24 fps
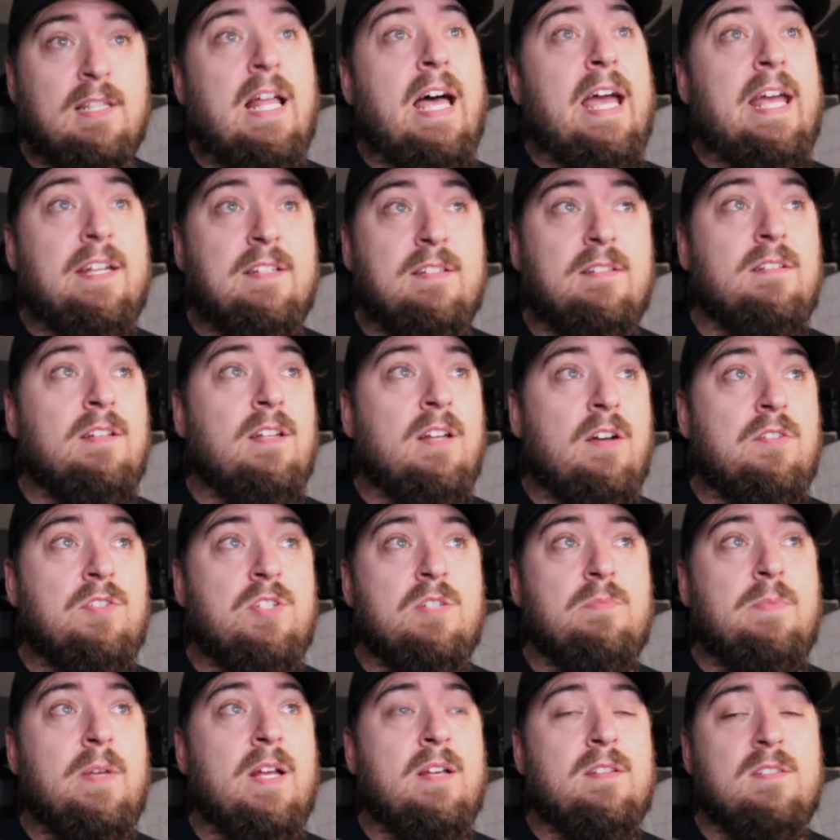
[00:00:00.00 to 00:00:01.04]
liked,
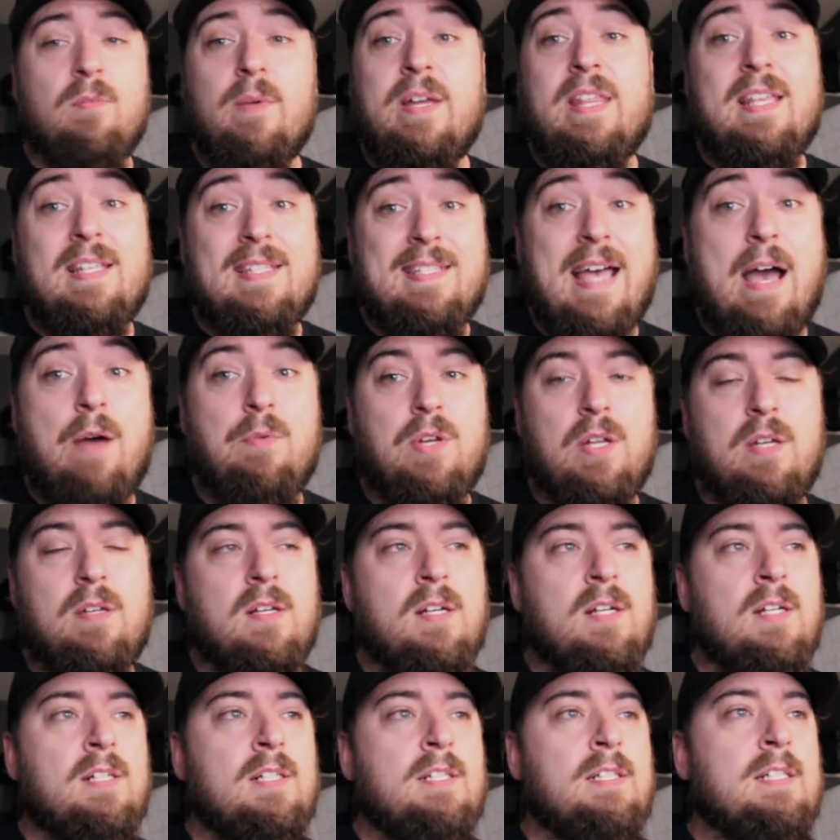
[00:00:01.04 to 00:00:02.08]
just because of the way they sounded.
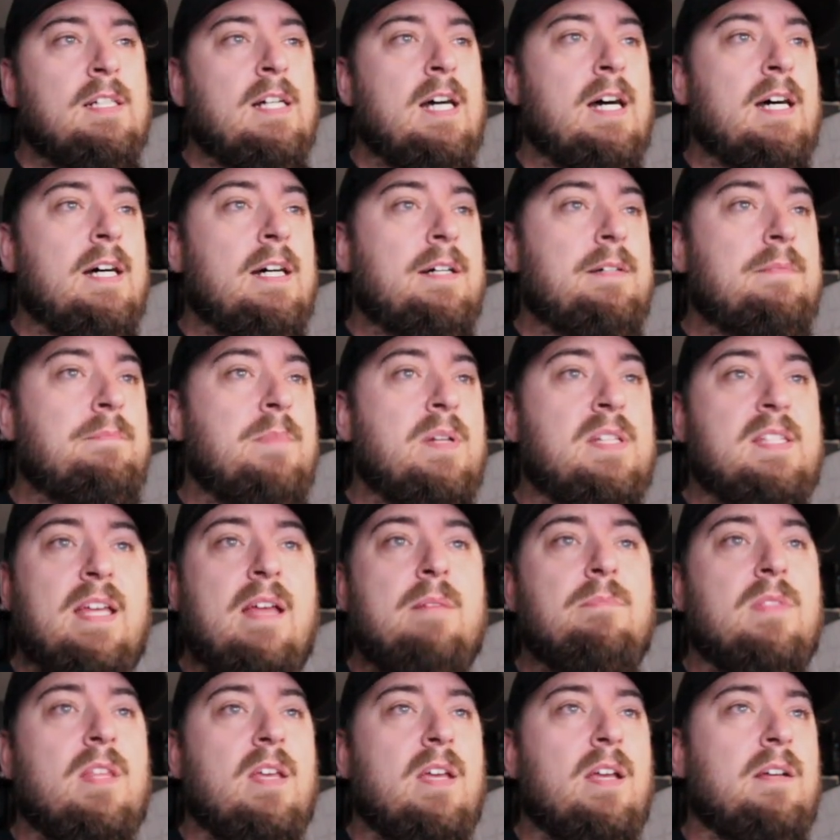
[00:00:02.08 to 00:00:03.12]
But
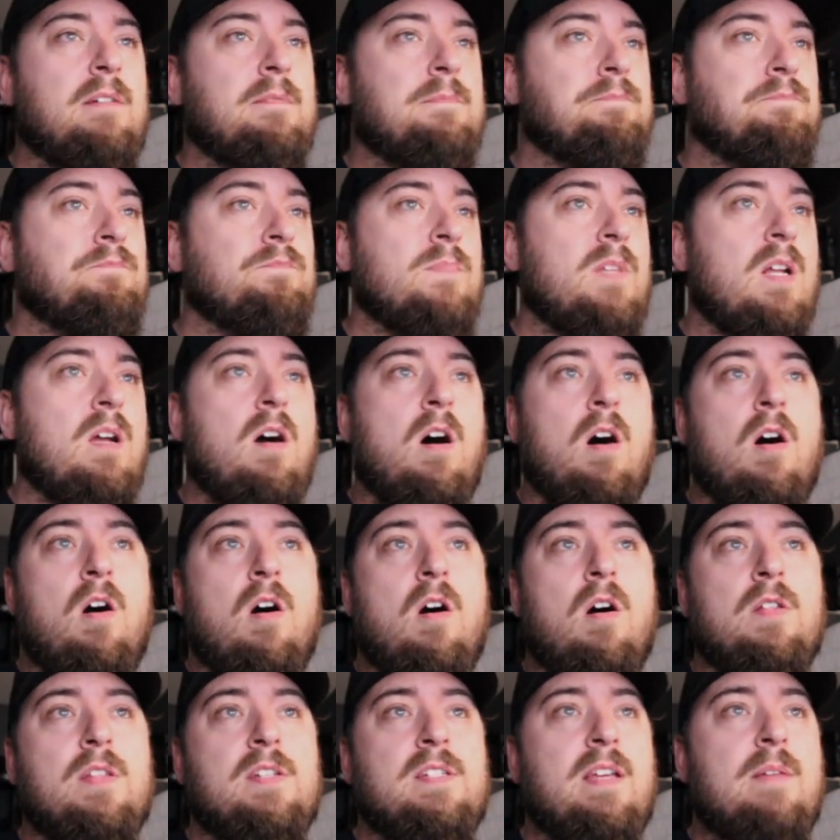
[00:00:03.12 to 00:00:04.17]
same thing,
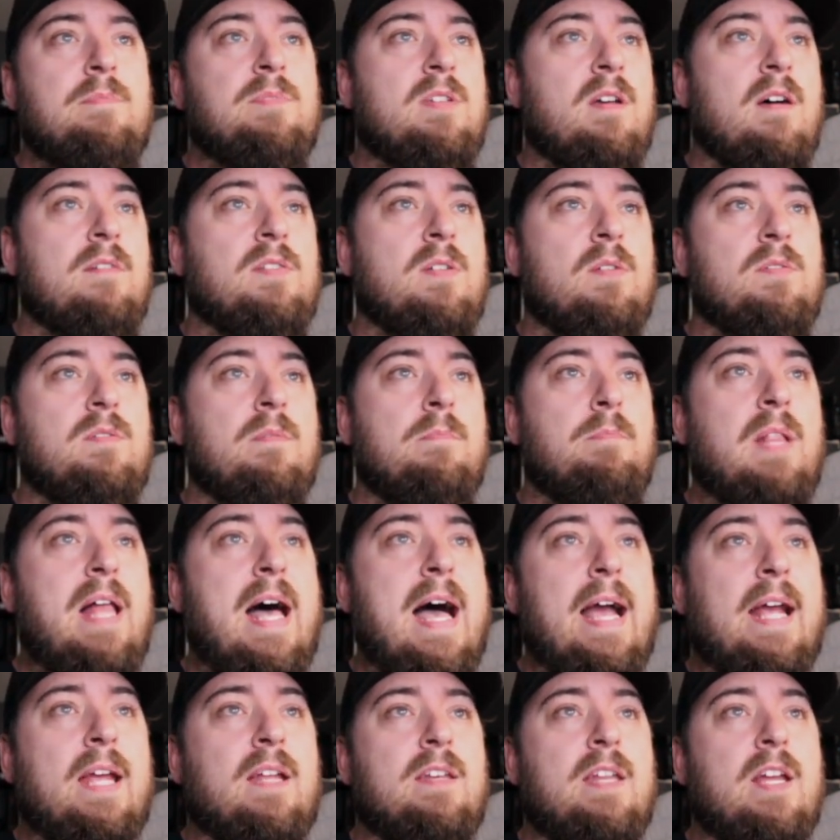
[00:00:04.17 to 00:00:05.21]
all the same stuff. So it's a
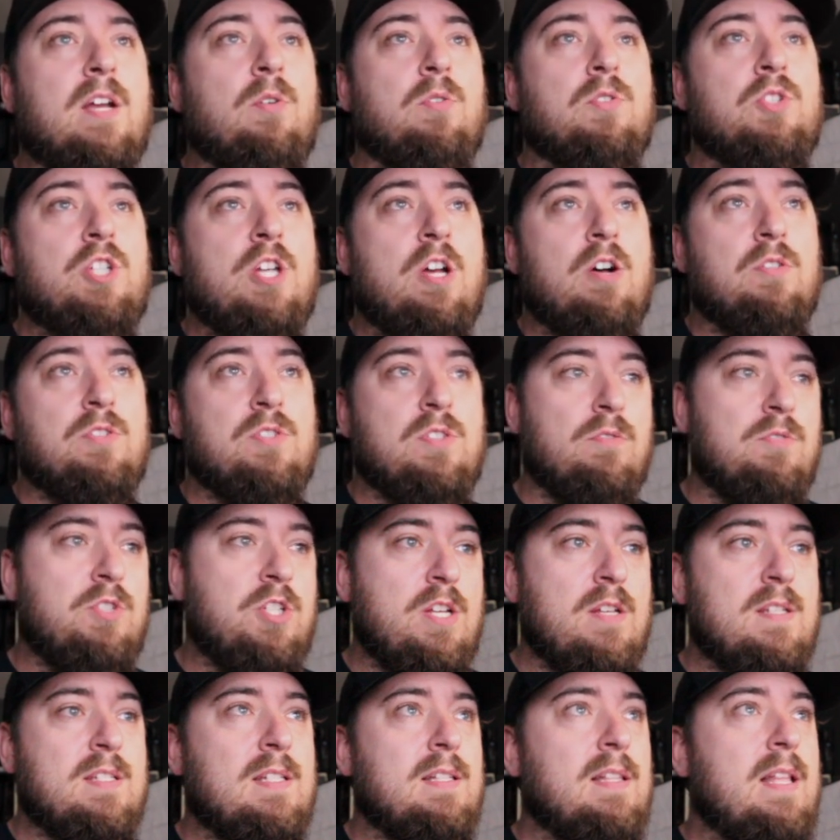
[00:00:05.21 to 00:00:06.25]
black nickel shell. So
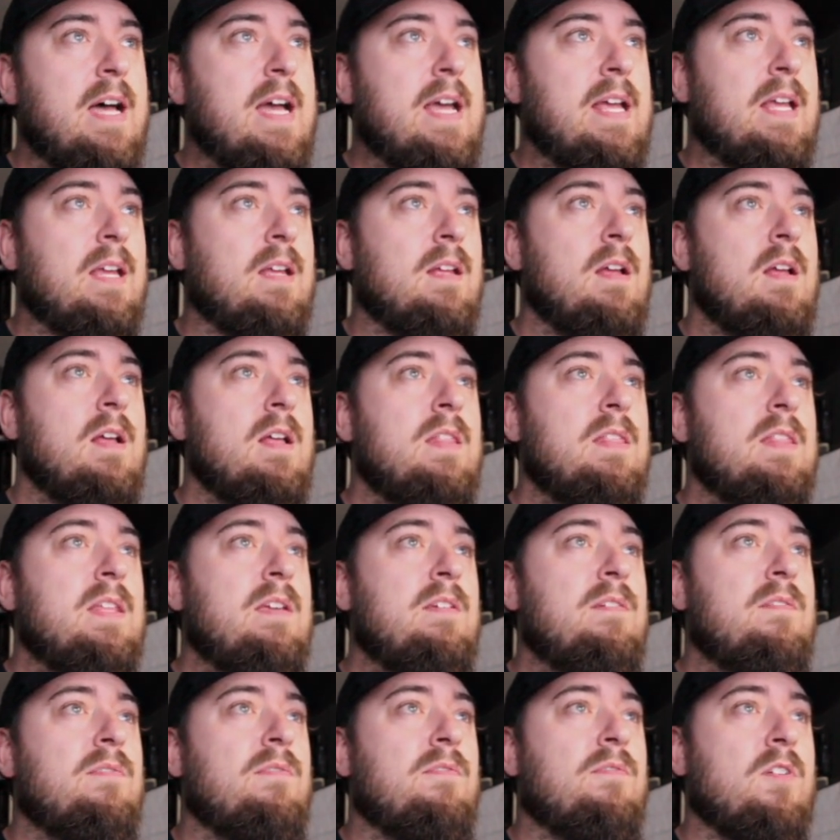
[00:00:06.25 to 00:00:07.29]
just like
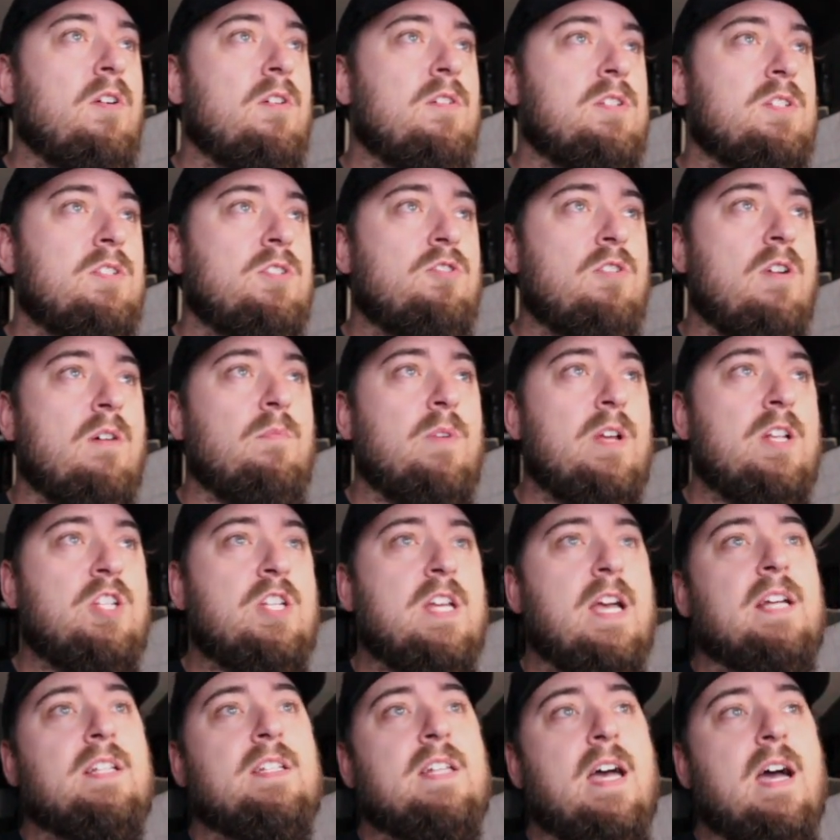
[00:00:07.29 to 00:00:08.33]
the first drum we
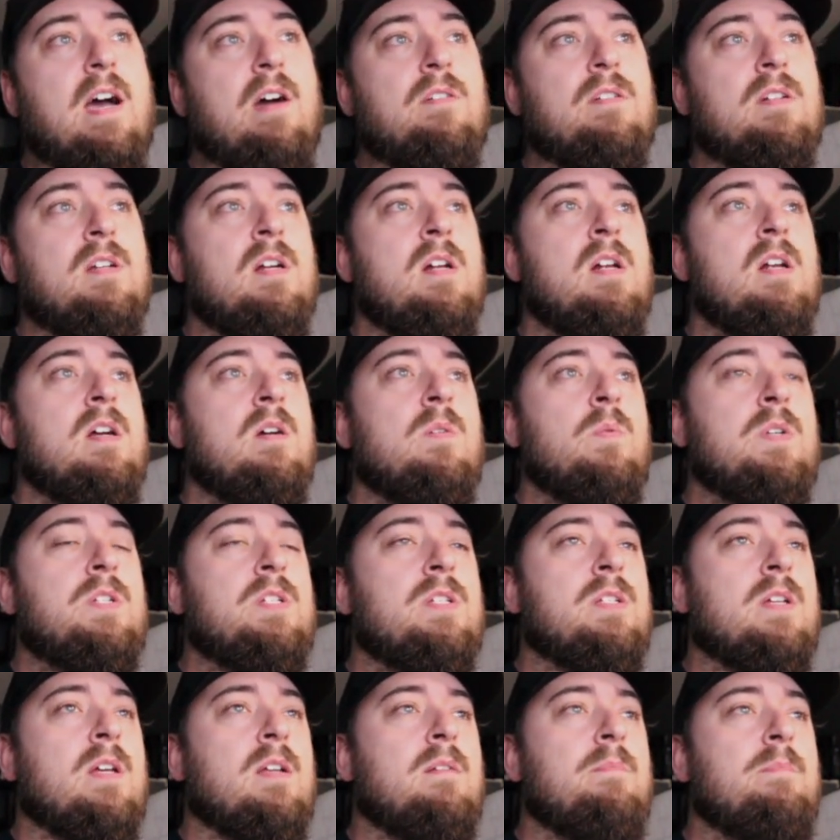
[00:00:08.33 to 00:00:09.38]
checked out,
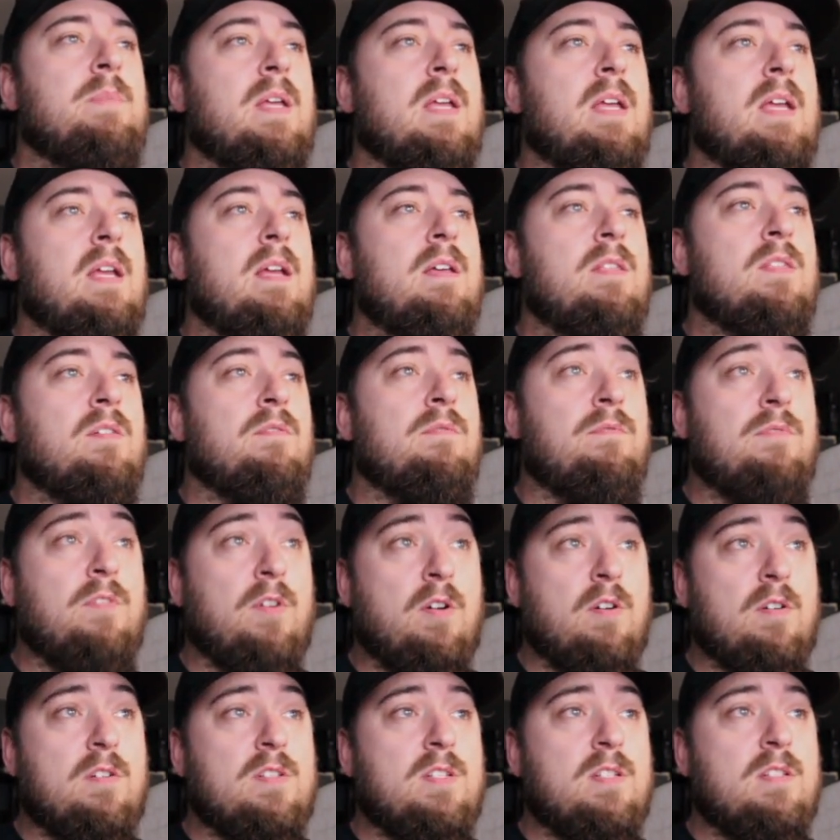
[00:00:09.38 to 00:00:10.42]
which is going to be the
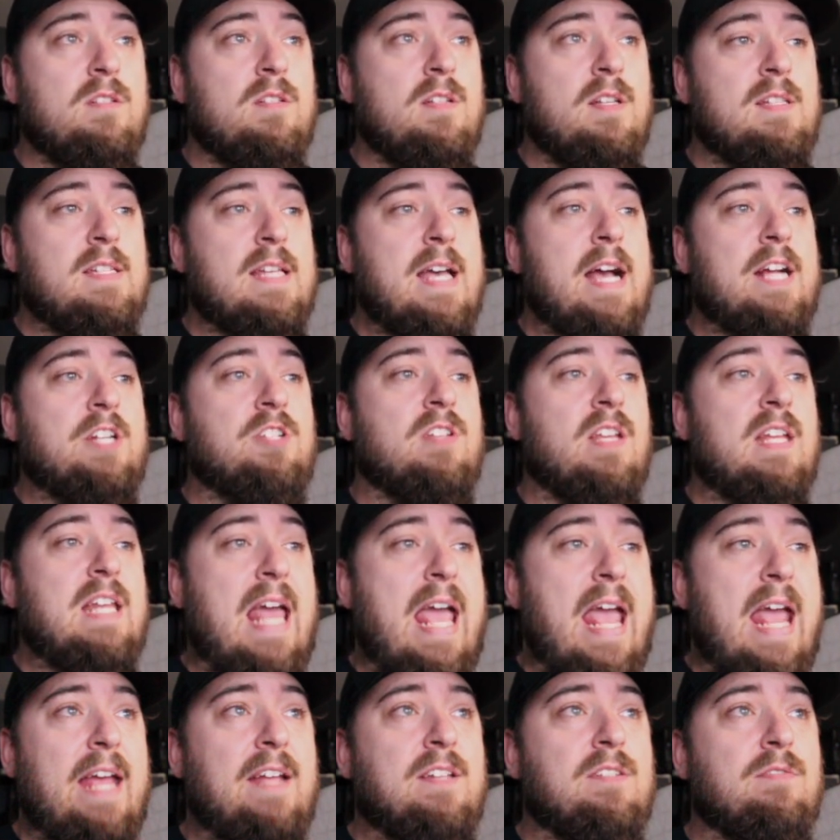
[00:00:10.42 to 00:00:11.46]
verse, it's actually
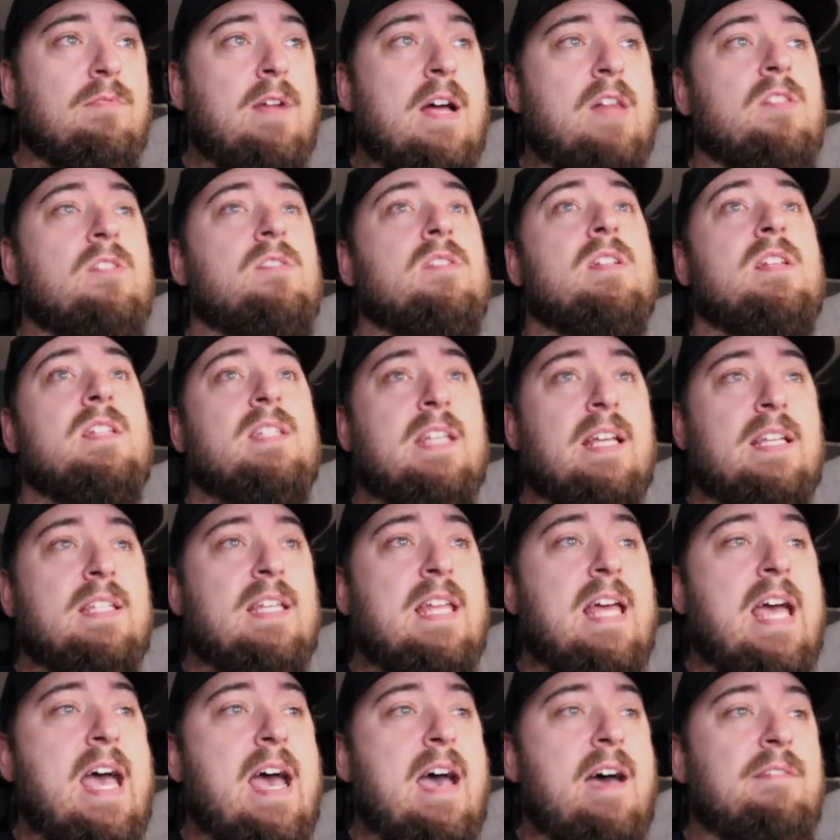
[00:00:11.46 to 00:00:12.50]
an 8 rather than a
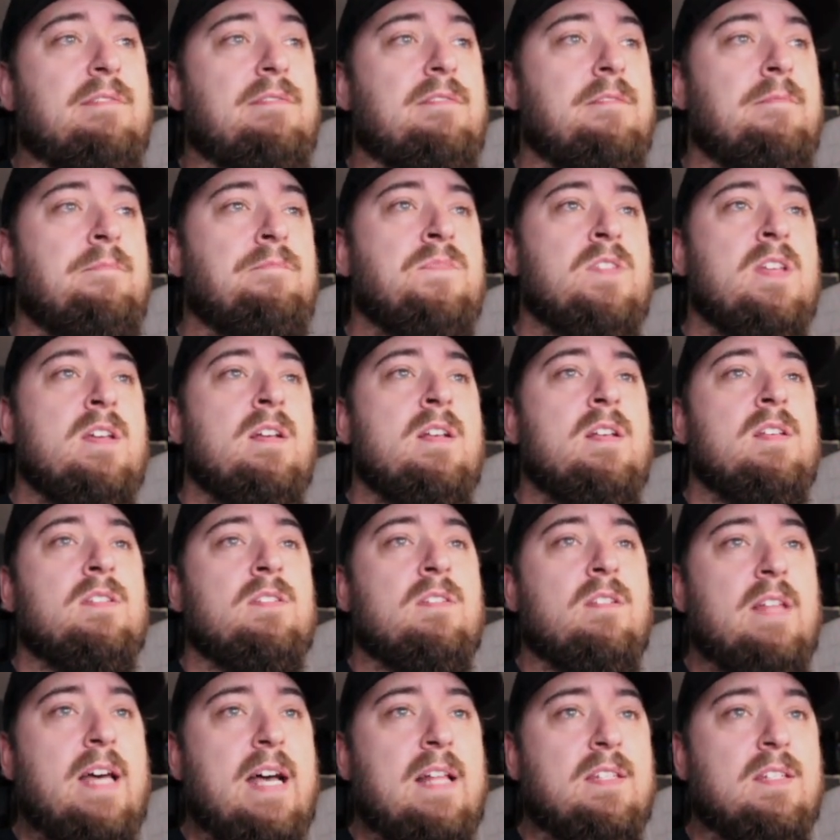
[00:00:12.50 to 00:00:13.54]
6.5.
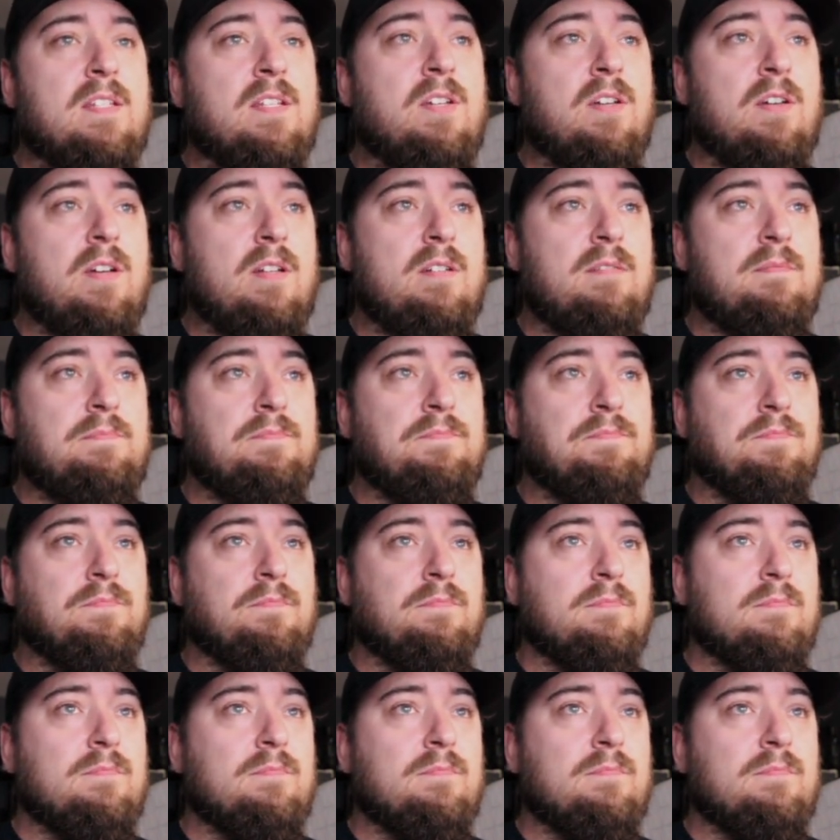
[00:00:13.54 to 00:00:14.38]
So that's good.